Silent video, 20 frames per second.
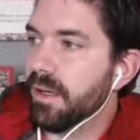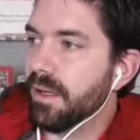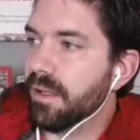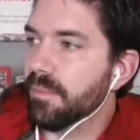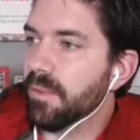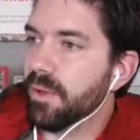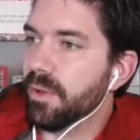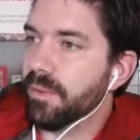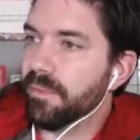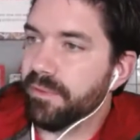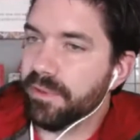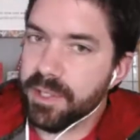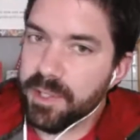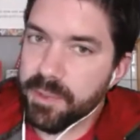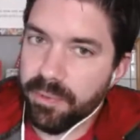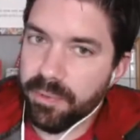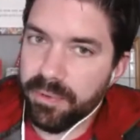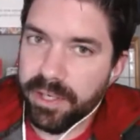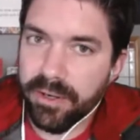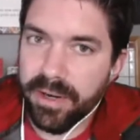Hopefully
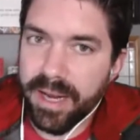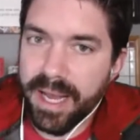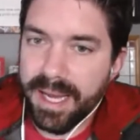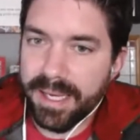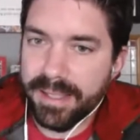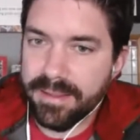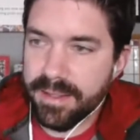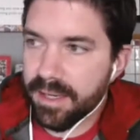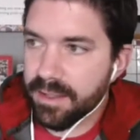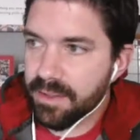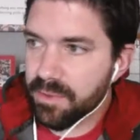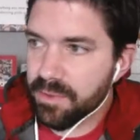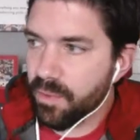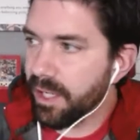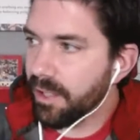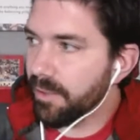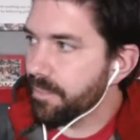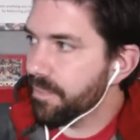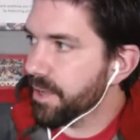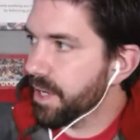Spreaker adds that as
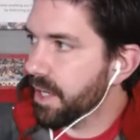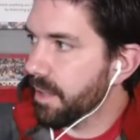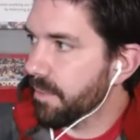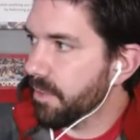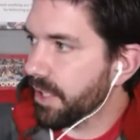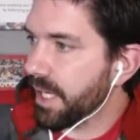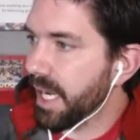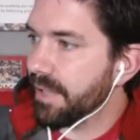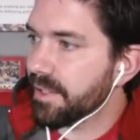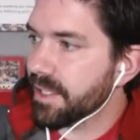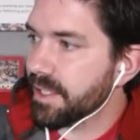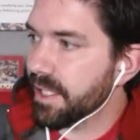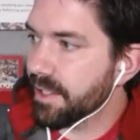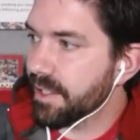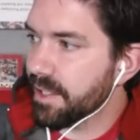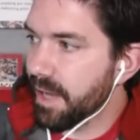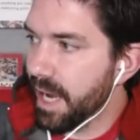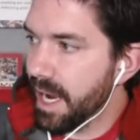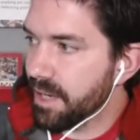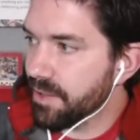well. Okay, let's get
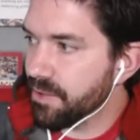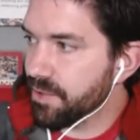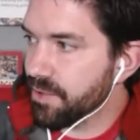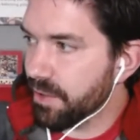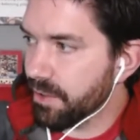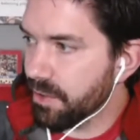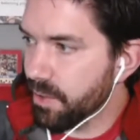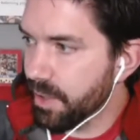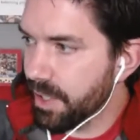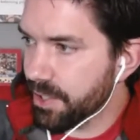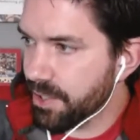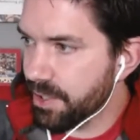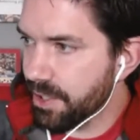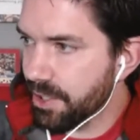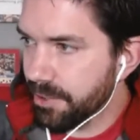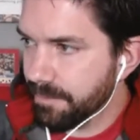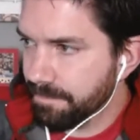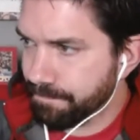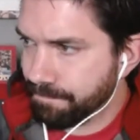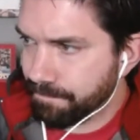to Andrew's other question
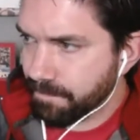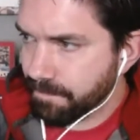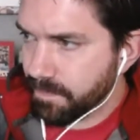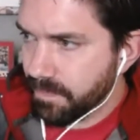here.